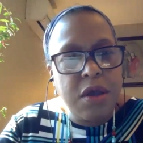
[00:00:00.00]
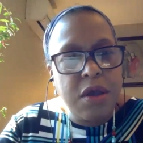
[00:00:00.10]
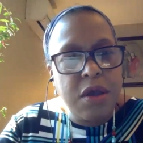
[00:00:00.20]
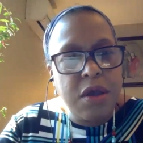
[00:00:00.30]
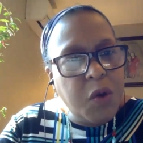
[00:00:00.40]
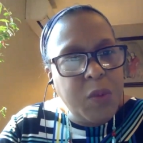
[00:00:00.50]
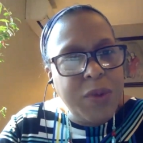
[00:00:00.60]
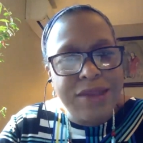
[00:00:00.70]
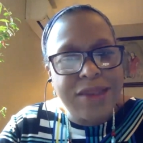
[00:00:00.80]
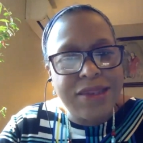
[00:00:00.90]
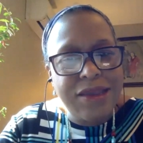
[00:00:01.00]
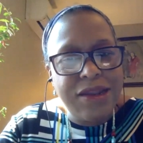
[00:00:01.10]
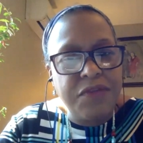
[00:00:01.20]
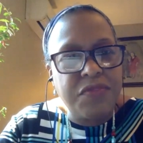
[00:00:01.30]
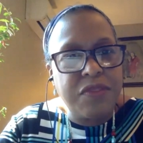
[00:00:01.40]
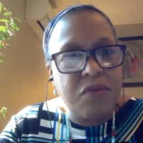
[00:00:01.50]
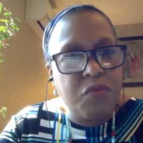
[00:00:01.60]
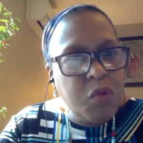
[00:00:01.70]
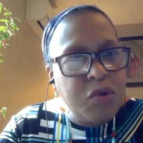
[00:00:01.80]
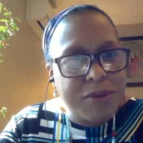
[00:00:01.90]
you know, we could see that the
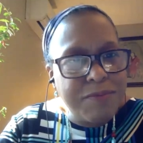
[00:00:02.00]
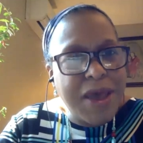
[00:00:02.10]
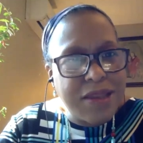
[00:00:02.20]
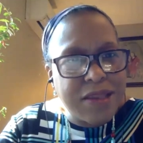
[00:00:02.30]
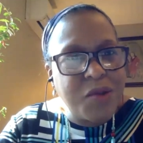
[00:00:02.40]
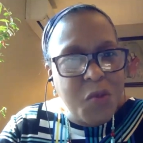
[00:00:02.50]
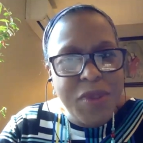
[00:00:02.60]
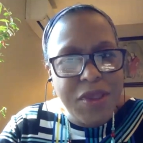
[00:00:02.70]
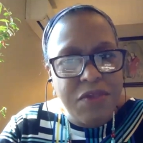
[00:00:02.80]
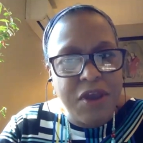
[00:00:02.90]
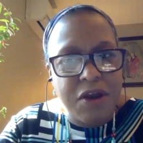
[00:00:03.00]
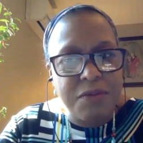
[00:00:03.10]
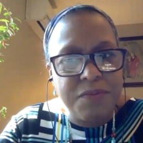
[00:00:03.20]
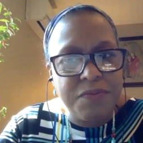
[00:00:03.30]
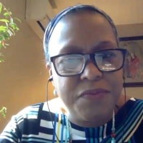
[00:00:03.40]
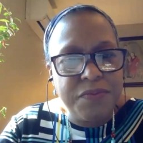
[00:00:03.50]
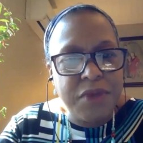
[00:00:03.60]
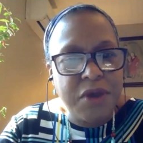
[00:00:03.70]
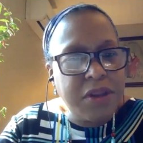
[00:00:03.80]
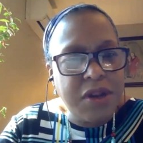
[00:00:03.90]
root might still be there. The
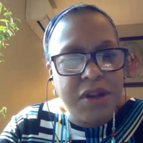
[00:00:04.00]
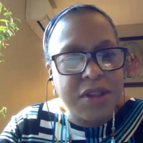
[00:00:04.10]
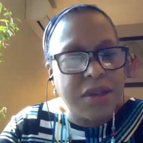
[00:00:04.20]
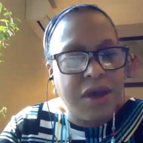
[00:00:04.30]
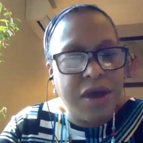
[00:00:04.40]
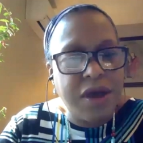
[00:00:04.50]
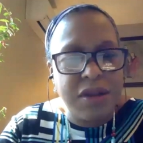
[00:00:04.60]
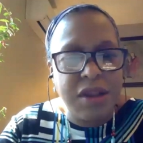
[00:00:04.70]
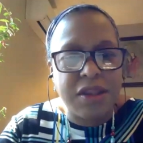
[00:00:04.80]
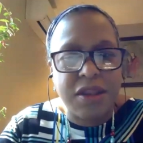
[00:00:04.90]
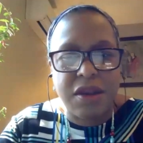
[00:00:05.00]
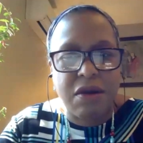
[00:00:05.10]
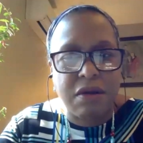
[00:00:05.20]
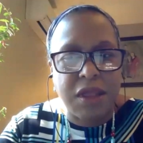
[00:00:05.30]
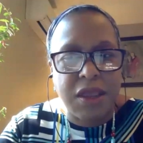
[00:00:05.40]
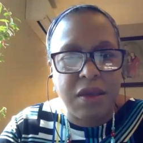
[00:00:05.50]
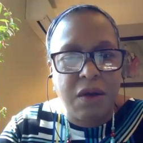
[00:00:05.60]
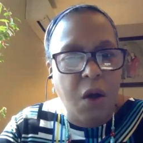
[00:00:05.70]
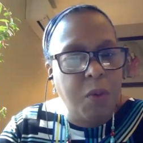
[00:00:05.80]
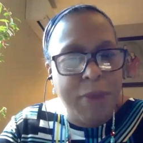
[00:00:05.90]
onion is not necessarily
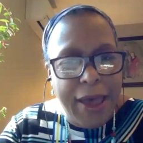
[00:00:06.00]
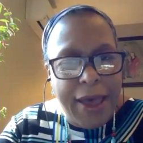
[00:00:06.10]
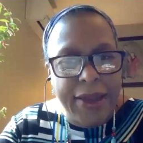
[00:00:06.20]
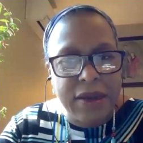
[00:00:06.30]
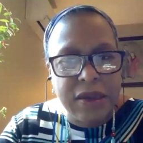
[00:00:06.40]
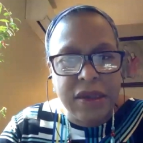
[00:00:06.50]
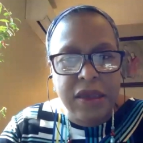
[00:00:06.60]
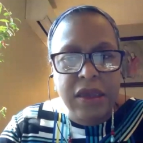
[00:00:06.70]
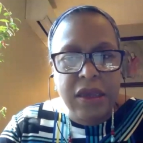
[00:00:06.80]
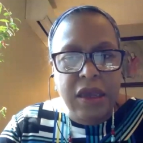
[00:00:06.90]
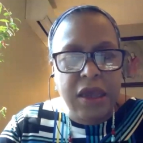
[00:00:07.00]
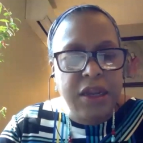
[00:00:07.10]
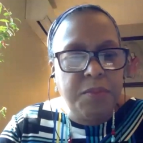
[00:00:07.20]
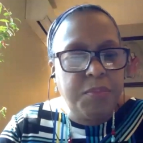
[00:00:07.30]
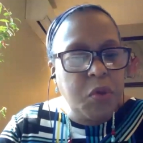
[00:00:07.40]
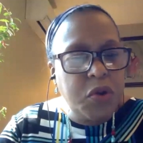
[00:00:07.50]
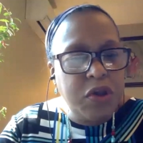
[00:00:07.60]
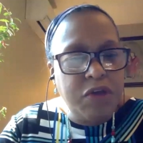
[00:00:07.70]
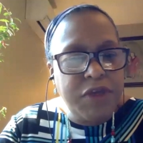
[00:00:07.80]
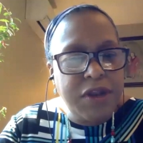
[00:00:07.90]
all bad. And the beauty
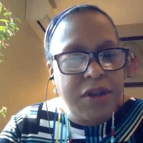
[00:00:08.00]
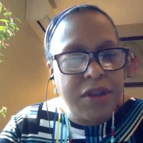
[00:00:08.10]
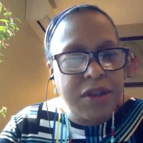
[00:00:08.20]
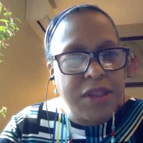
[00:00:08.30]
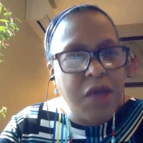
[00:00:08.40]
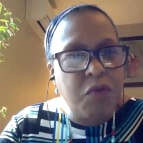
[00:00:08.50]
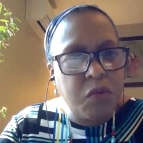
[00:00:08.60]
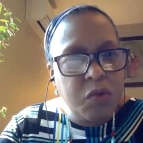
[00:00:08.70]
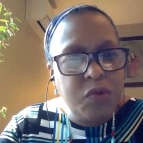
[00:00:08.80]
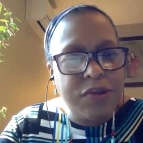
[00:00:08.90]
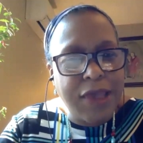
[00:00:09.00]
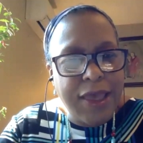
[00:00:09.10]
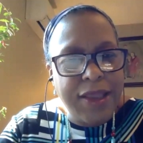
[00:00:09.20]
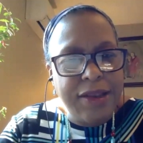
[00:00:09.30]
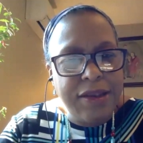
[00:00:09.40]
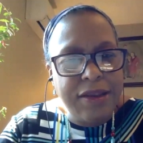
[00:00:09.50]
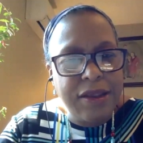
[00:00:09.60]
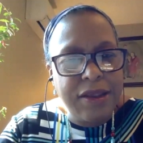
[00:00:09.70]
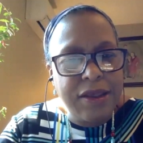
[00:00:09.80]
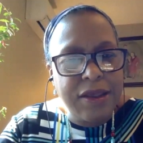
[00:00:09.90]
of it is that root end
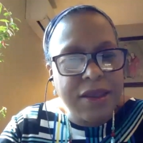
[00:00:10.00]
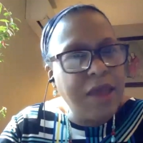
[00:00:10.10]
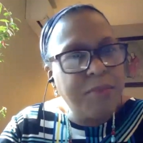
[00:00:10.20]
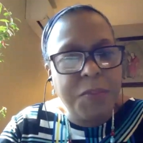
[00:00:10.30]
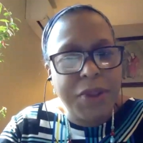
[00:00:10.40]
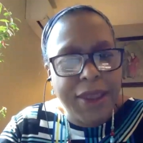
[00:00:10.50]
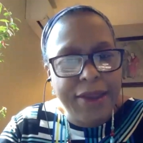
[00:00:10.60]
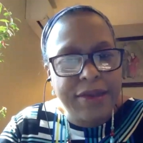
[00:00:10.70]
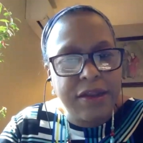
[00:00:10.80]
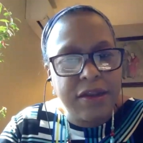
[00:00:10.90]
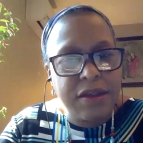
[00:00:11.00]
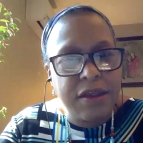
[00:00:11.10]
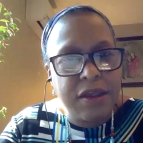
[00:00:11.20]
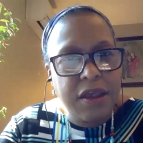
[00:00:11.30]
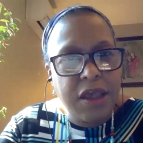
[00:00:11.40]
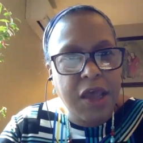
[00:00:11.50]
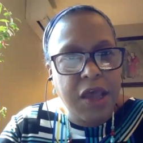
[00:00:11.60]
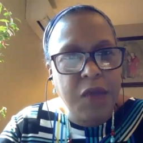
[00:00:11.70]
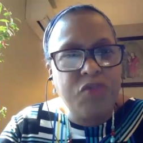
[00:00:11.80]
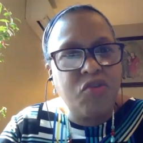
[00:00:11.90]
can be planted. And
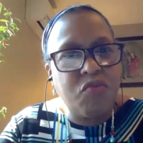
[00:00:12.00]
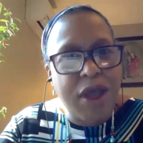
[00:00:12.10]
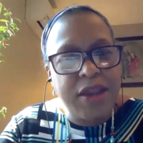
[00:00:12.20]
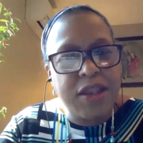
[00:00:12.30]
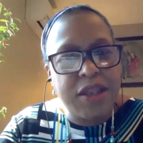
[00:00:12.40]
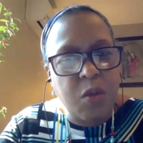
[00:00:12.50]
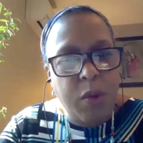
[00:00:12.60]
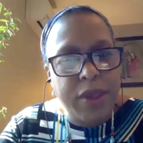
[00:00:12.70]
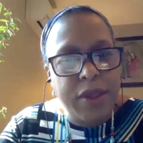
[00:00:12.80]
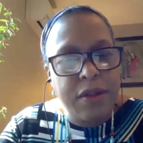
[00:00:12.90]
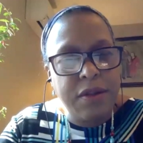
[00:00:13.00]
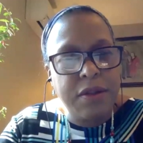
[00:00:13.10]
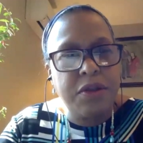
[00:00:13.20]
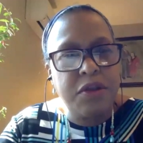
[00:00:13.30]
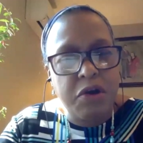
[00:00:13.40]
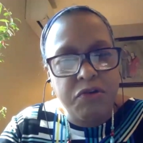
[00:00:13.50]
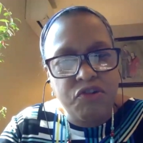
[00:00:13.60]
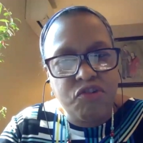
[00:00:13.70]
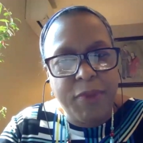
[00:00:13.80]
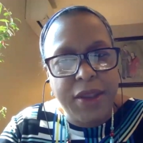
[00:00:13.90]
with the right soil,
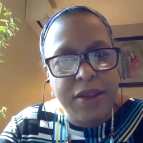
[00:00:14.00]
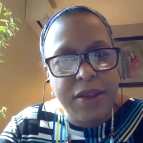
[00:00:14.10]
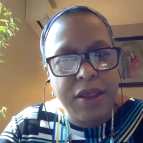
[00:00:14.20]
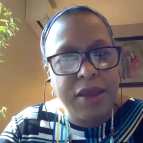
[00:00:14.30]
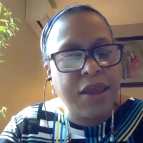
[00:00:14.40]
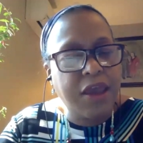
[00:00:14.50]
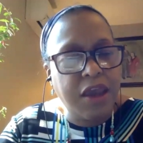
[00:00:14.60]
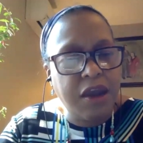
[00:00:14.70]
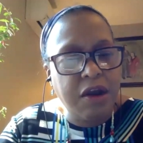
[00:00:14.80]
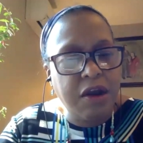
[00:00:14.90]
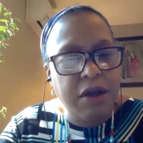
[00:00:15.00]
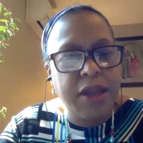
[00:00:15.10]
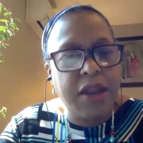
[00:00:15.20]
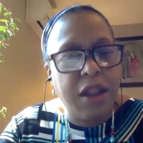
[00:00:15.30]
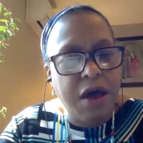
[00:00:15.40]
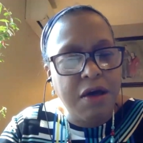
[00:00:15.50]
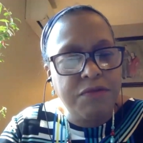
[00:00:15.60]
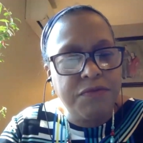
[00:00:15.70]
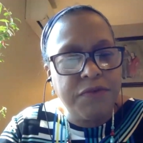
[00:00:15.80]
nourishment, care, and love,